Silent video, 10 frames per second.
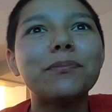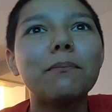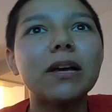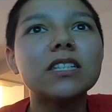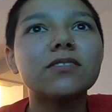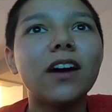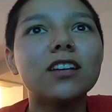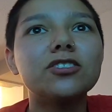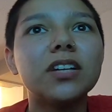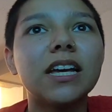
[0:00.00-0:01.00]
Best
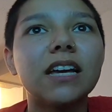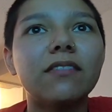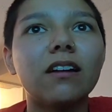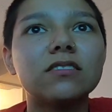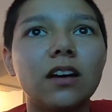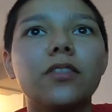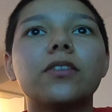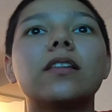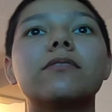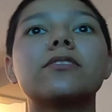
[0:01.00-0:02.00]
advice you can give out to
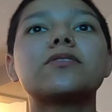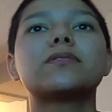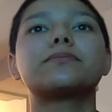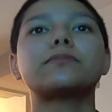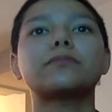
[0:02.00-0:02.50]
other glovers.